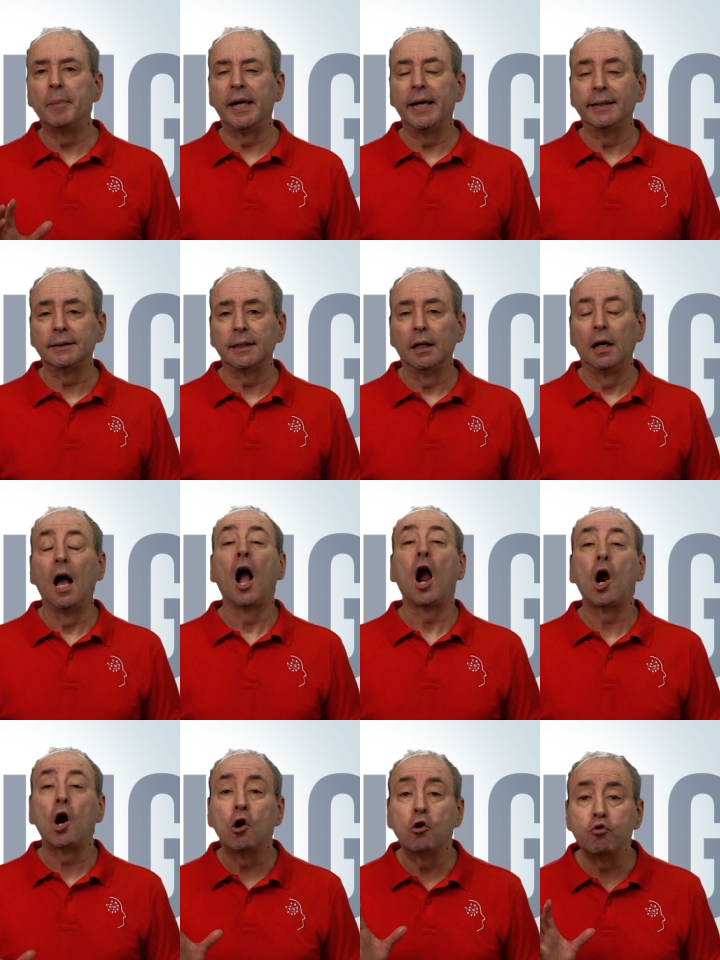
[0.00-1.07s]
beings
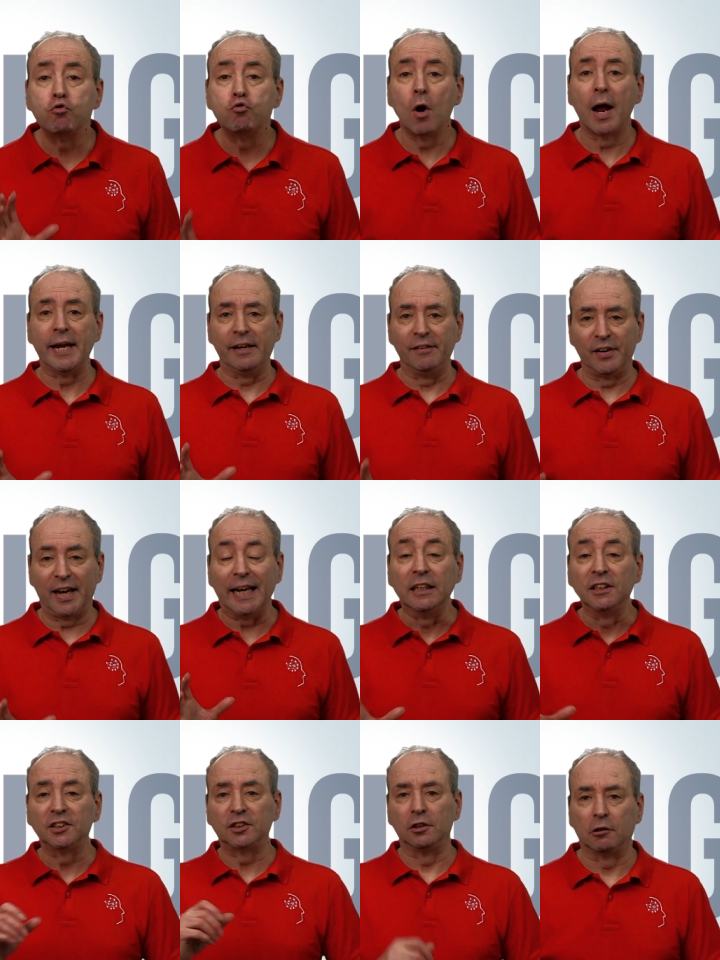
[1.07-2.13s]
crave
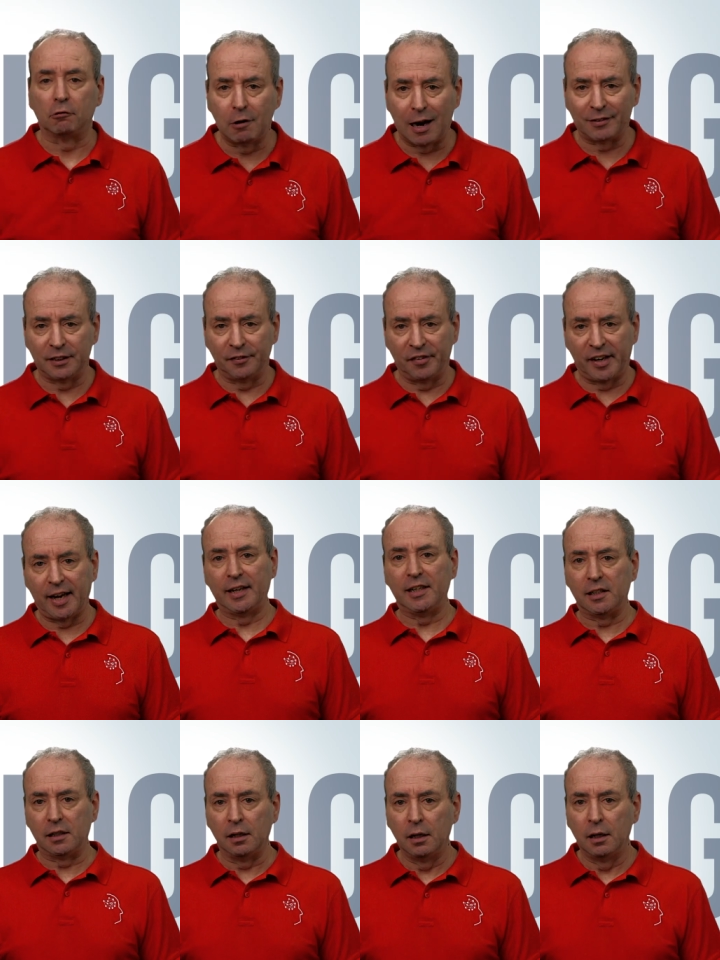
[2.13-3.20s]
instant
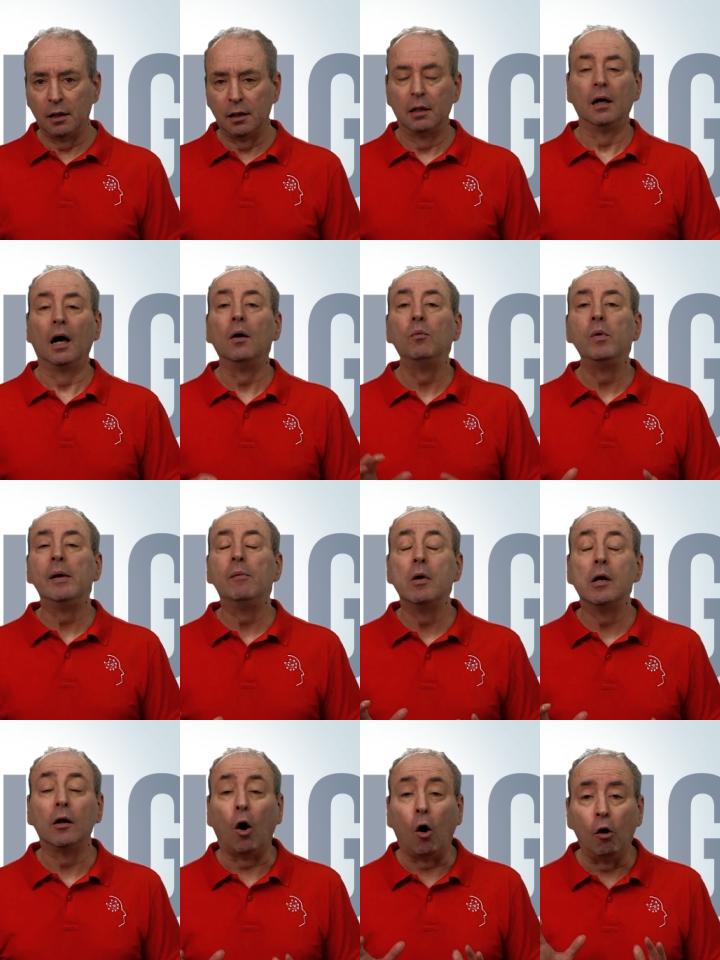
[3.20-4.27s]
gratification, and we
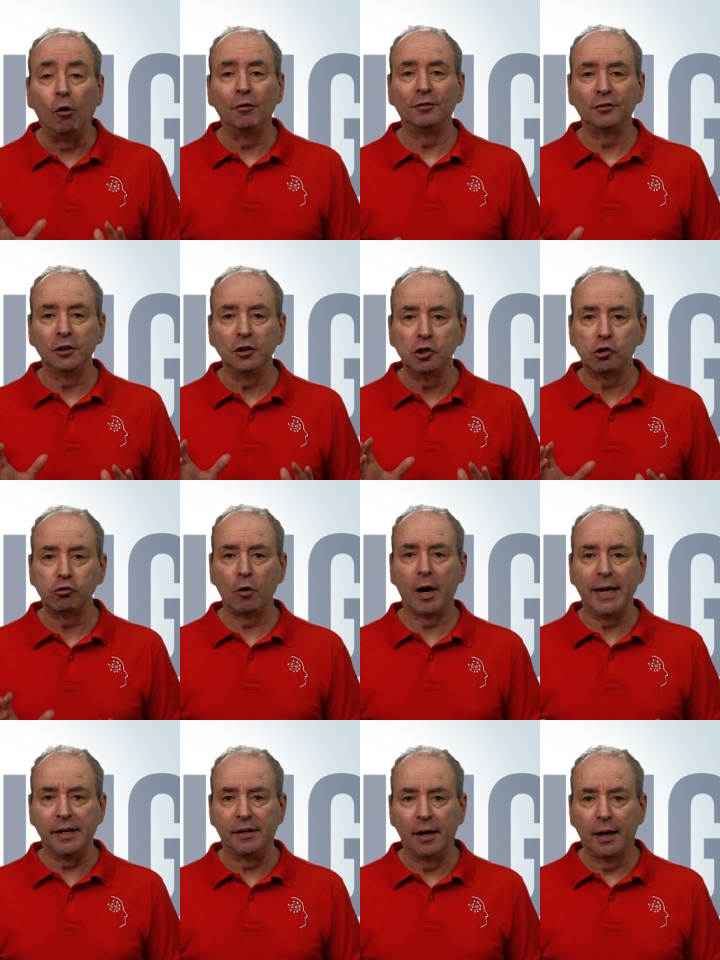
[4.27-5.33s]
will often
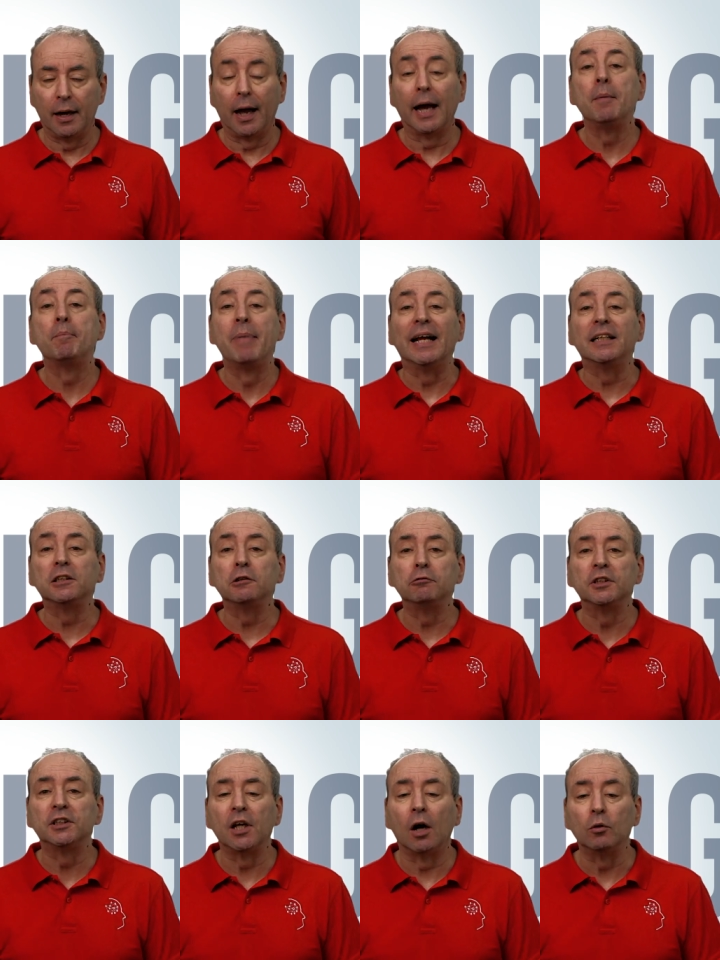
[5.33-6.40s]
trade a better
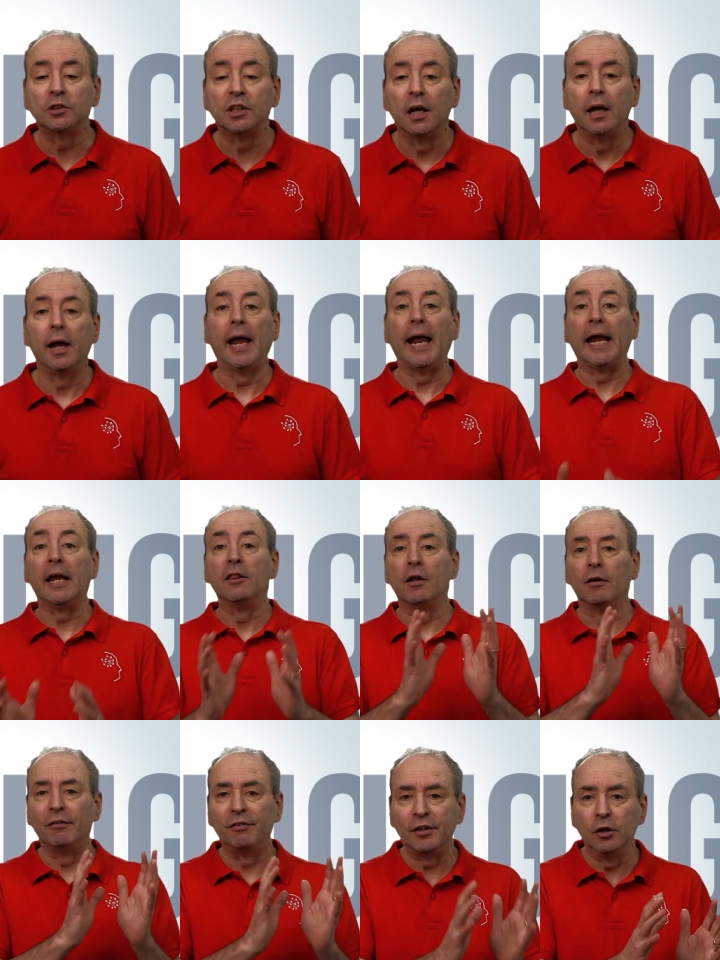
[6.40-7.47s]
result in
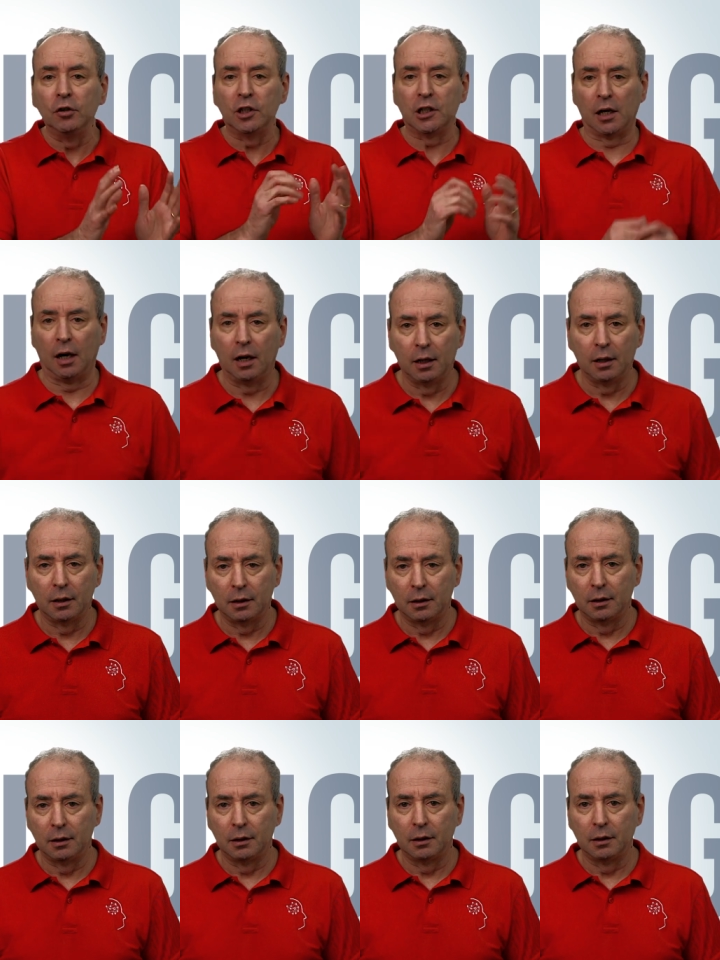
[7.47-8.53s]
the future
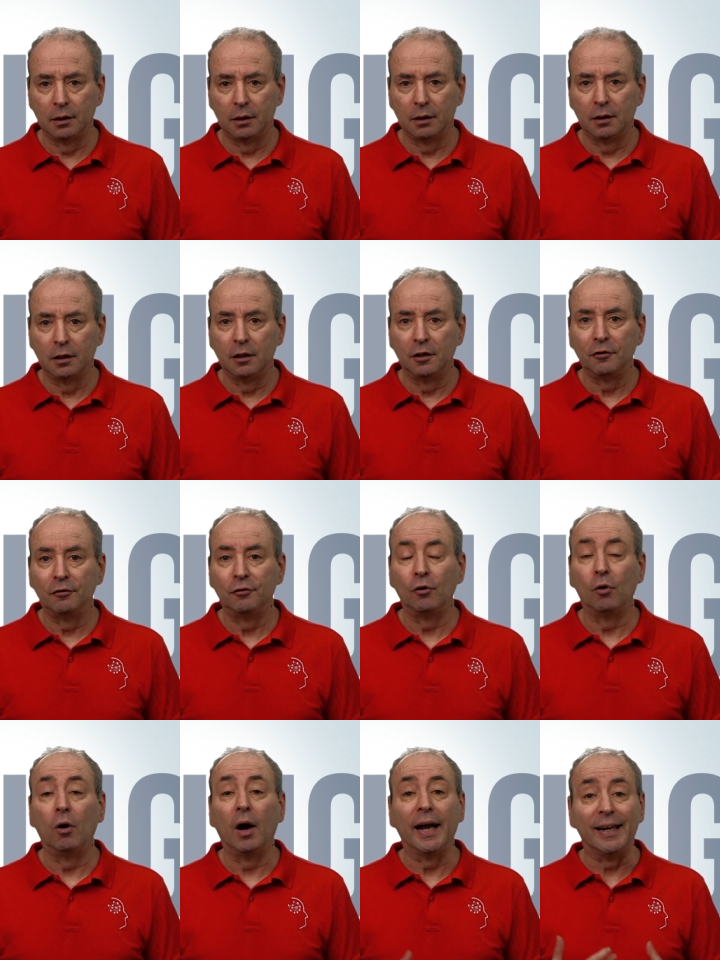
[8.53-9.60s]

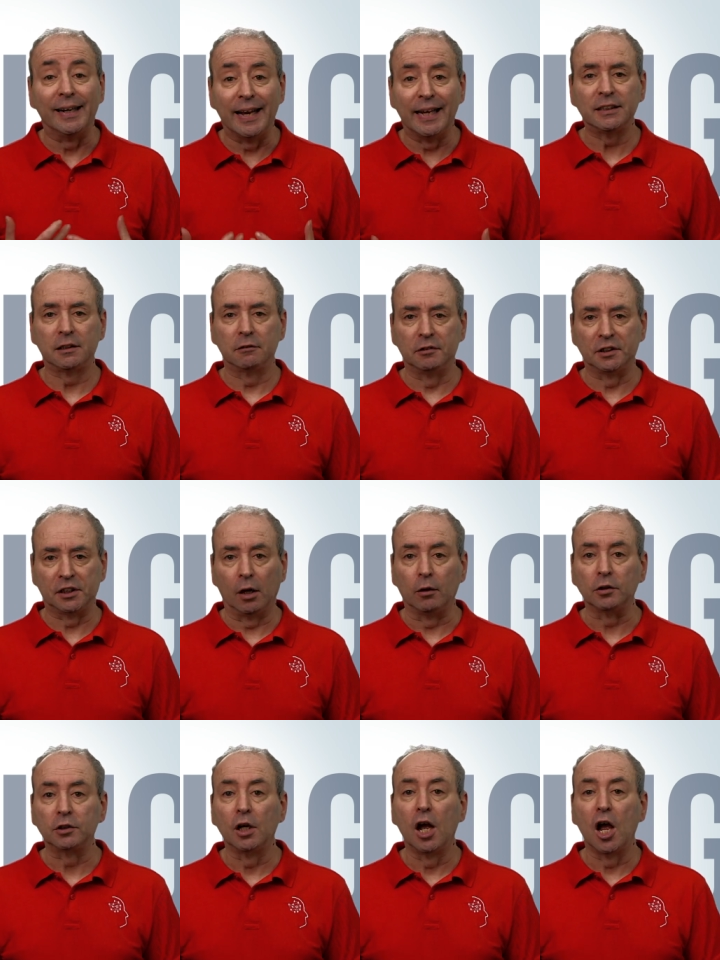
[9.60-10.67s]
for a lesser
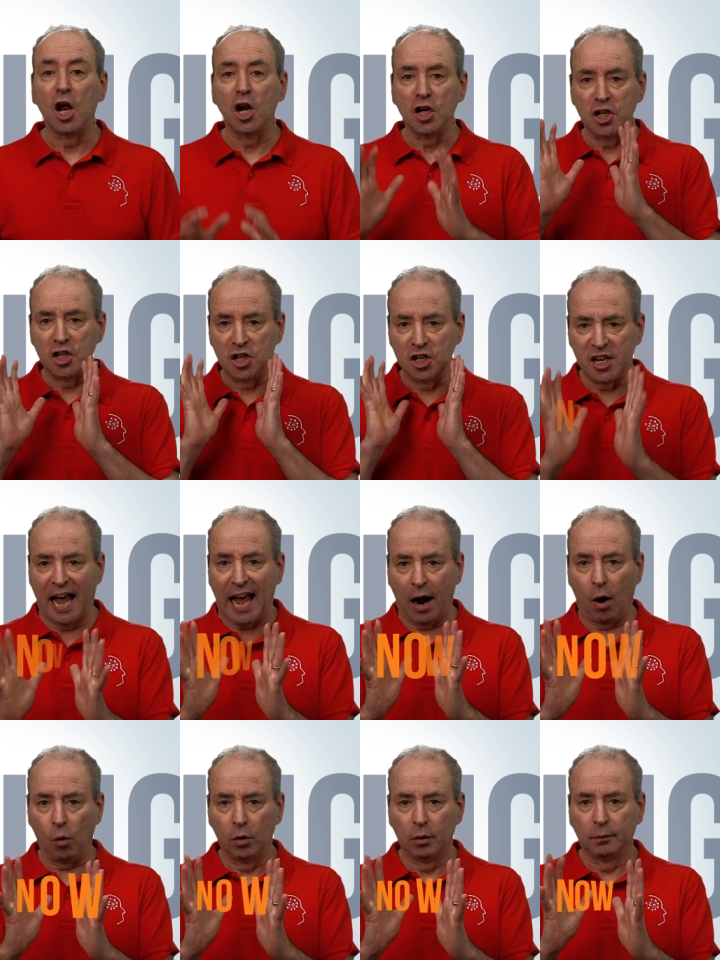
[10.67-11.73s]
result
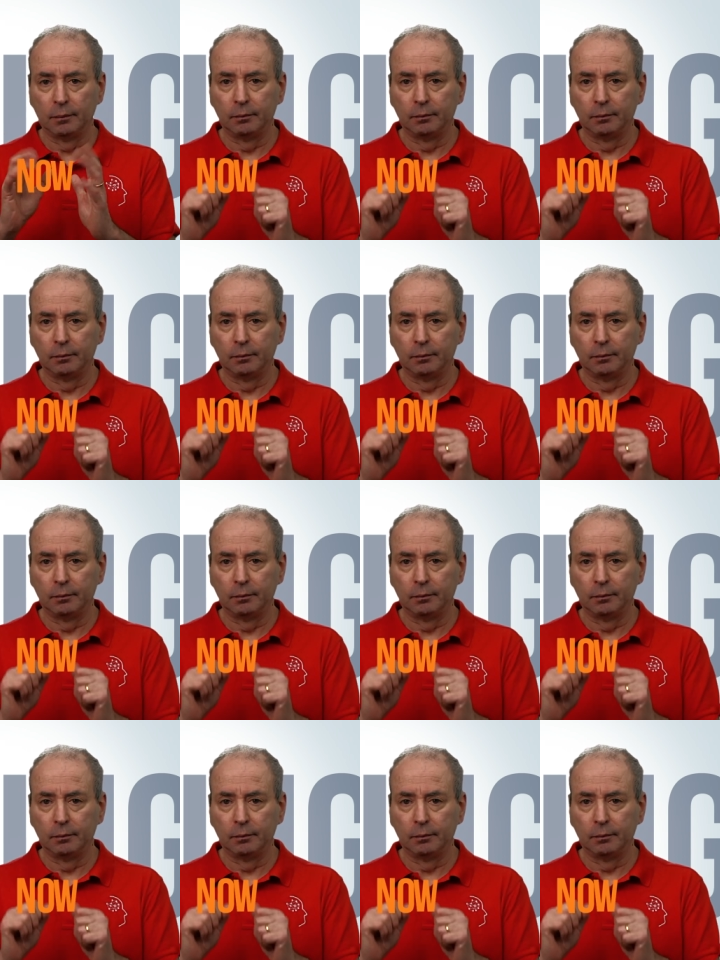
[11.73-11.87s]
now.